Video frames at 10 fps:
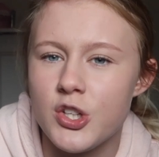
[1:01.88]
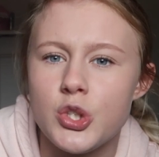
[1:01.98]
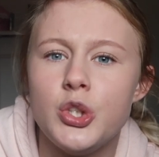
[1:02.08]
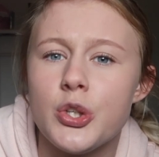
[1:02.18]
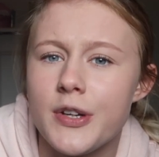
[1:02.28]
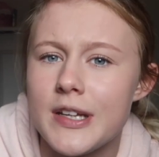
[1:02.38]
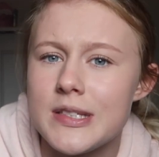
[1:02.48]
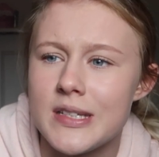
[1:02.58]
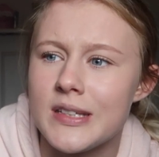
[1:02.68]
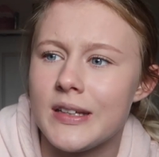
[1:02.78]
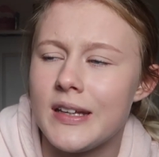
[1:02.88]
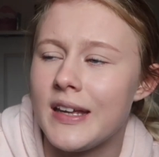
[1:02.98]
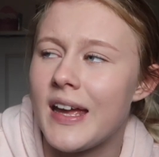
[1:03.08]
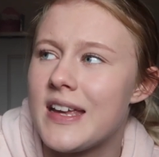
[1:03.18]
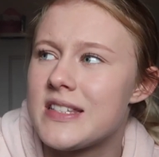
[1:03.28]
got too curious, and
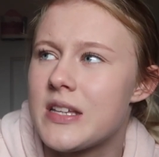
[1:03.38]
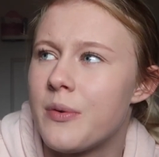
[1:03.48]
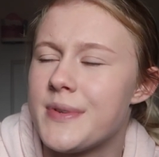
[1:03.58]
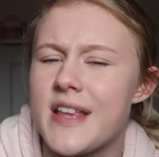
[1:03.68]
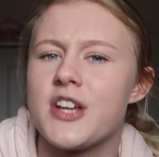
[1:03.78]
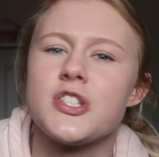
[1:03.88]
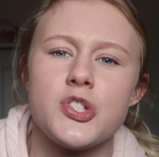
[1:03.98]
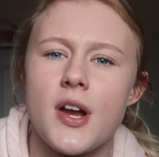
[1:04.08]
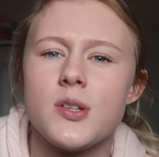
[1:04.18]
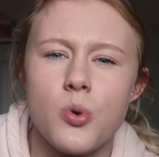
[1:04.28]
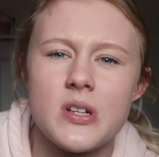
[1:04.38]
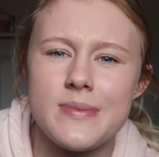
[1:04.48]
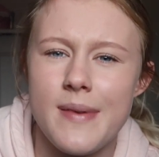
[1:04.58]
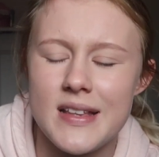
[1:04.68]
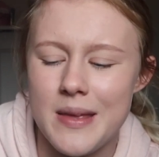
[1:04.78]
in case someone was actually trying to talk to
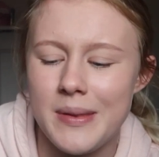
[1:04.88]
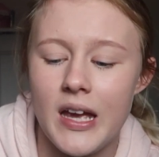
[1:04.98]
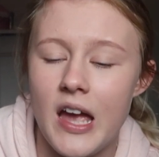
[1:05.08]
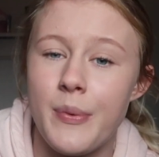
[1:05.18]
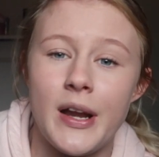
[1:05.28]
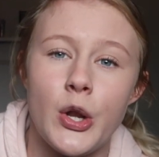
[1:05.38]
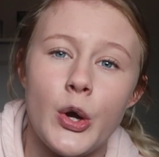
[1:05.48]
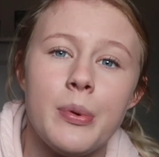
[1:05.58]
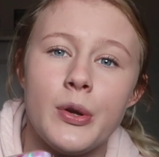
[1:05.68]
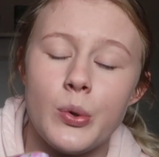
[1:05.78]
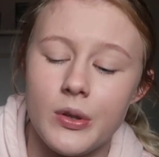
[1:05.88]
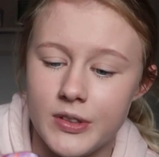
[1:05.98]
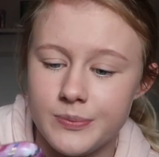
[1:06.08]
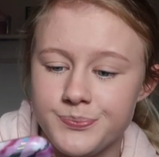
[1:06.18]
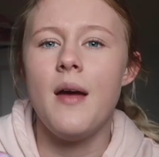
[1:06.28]
me about something, I went and opened all of
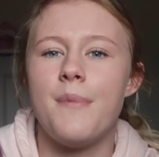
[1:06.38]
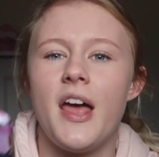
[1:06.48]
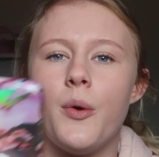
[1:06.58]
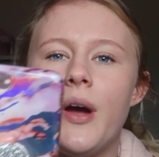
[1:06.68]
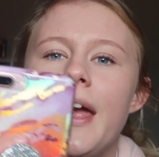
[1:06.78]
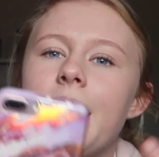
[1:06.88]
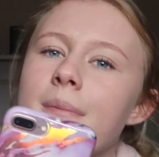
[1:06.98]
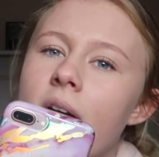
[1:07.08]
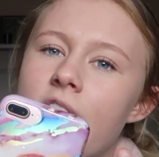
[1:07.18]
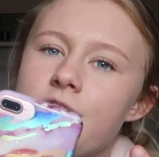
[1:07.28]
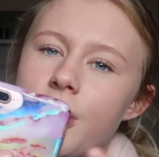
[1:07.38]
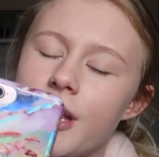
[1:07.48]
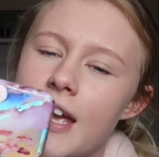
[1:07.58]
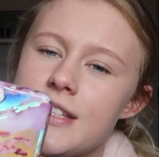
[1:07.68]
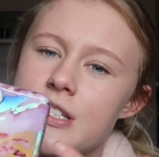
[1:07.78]
them. By the way, my phone
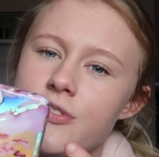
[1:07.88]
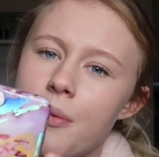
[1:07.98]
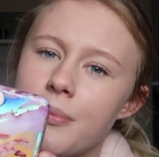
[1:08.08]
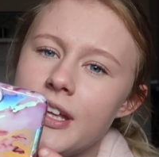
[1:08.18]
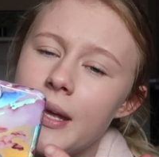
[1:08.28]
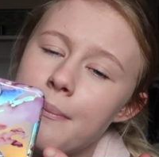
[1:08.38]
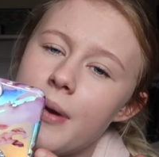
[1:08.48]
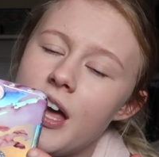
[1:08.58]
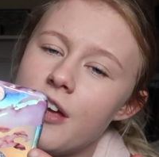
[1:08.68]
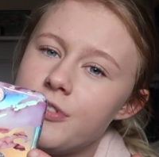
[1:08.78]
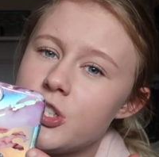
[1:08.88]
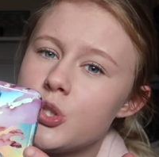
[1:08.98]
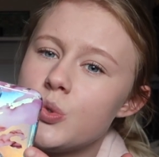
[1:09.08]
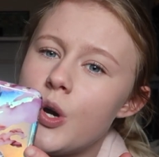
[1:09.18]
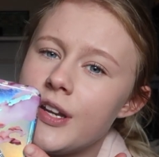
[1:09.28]
case is from Kimba
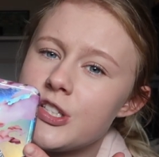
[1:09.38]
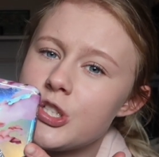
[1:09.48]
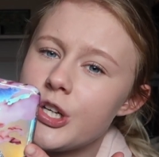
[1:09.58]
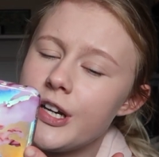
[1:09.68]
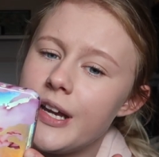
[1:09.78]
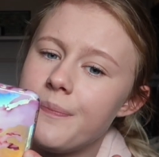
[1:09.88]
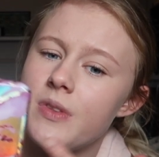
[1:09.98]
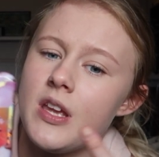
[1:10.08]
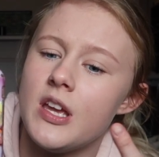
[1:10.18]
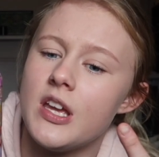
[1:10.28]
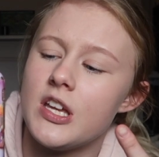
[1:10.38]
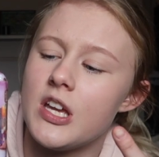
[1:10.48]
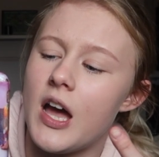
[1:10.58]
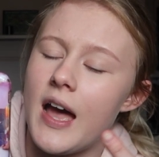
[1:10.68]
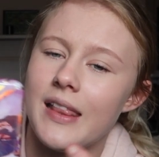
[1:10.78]
Official on Instagram.
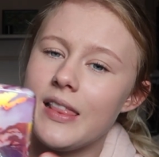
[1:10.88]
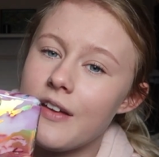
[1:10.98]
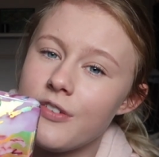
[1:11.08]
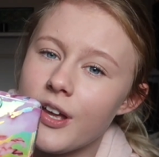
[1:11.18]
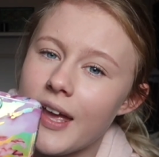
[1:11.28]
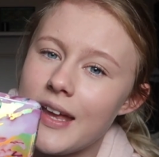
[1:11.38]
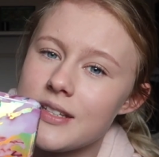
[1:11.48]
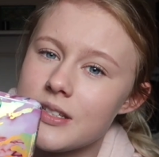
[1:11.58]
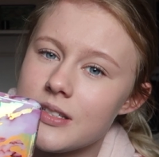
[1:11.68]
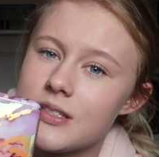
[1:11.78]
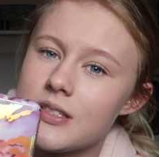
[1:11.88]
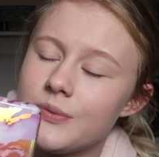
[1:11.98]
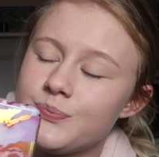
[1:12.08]
I love her cases.